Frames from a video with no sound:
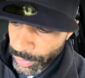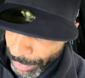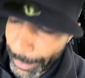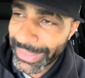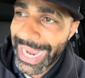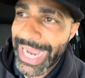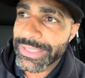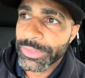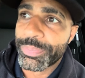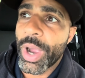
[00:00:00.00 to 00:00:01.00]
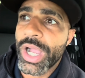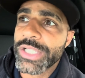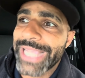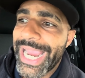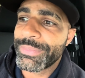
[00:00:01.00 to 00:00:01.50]
Remember, guys, LeBron
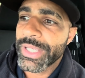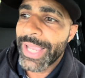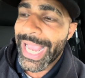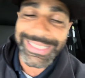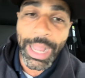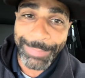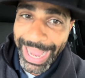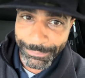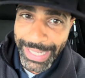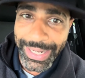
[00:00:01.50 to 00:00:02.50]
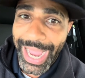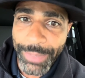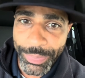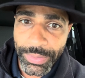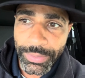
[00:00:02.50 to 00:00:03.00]
James has got Batman
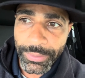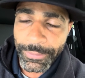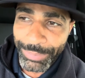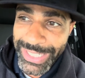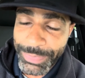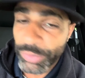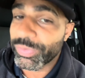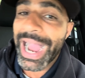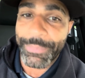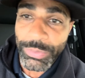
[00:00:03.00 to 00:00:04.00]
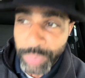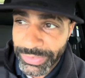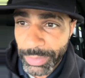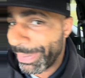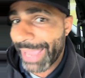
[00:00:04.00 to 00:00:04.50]
hype, but he's been Robin with
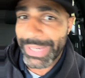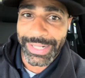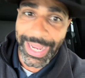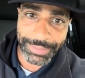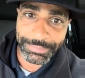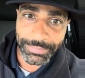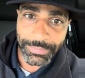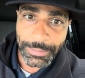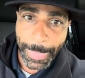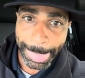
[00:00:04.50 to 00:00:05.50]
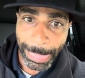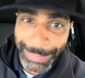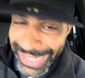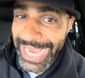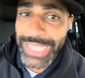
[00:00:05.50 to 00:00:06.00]
the Batman hype.
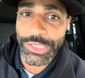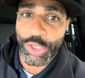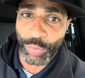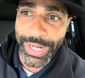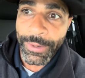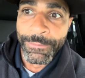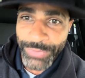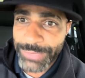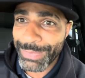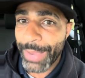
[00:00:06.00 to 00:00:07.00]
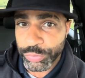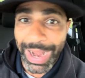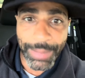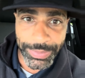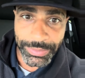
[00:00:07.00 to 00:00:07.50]
Many times in his career, this man was
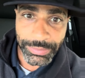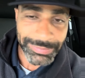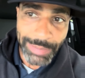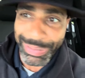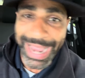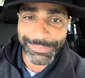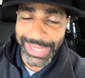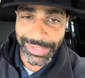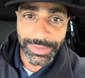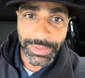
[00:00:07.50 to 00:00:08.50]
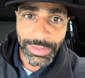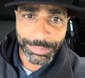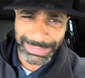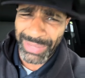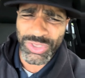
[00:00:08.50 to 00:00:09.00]
Robin, not Batman.
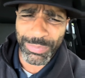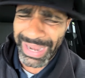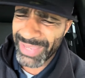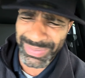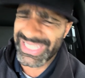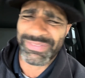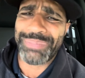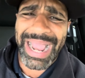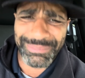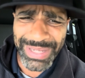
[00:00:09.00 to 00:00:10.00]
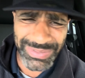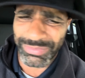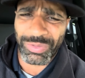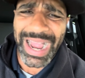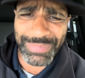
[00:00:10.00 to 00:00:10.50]
But they want to talk about he was never Bat, he was
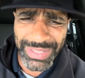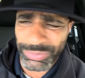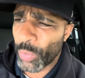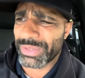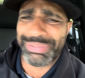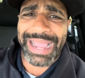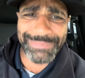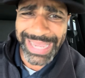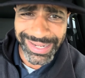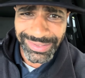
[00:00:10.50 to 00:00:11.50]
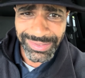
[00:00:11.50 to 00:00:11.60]
never Robin, he was always a Batman.